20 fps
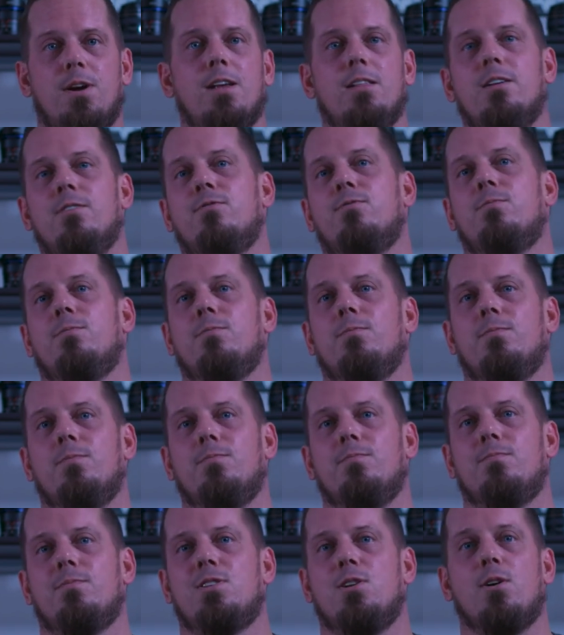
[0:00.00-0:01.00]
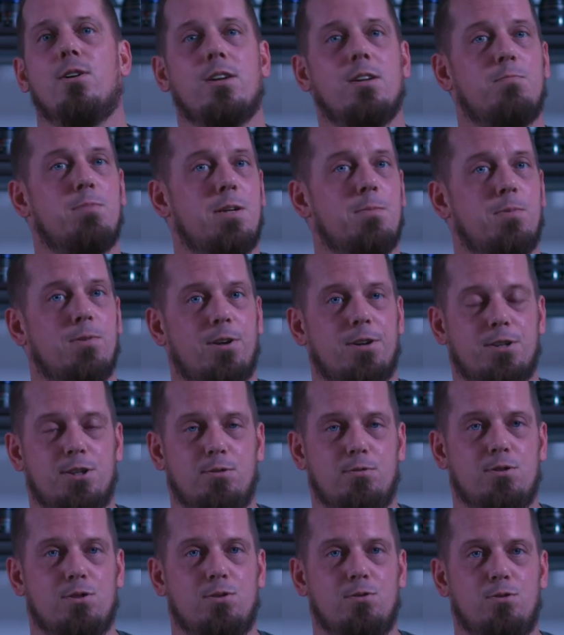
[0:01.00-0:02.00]
I love talking to people on
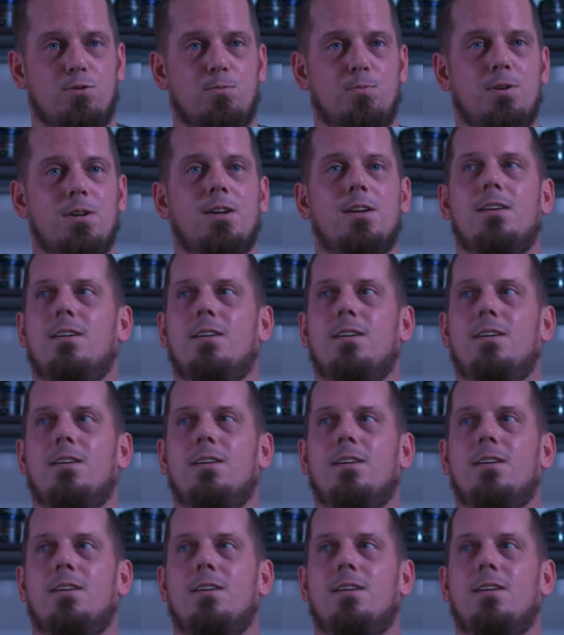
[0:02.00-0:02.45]
YouTube,